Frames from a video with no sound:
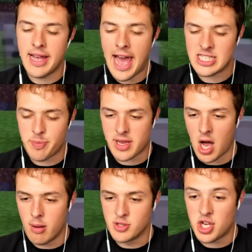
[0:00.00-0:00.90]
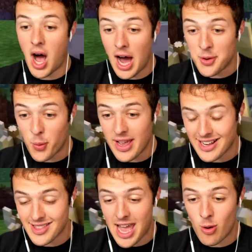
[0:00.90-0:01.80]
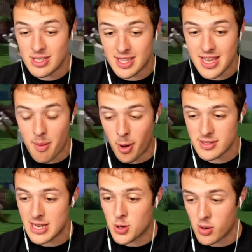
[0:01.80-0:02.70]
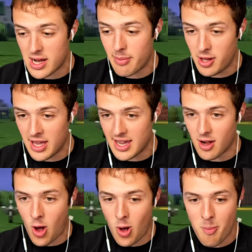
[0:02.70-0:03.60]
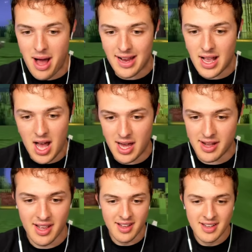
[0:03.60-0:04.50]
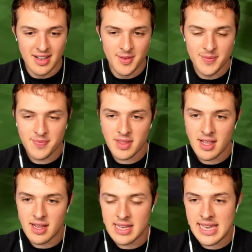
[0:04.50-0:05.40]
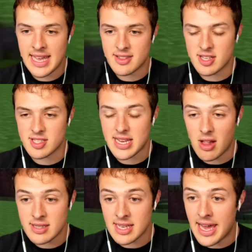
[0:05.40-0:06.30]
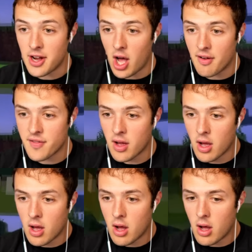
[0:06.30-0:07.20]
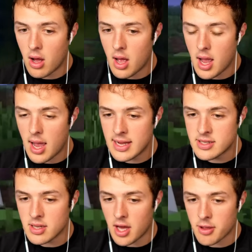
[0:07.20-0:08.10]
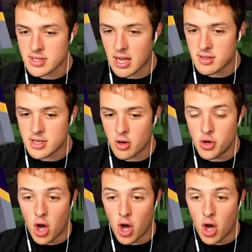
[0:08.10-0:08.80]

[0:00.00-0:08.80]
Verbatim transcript: has become John Wick. That was the most incredible hit. Oh my God. He hit the skeleton head off into the other skeleton.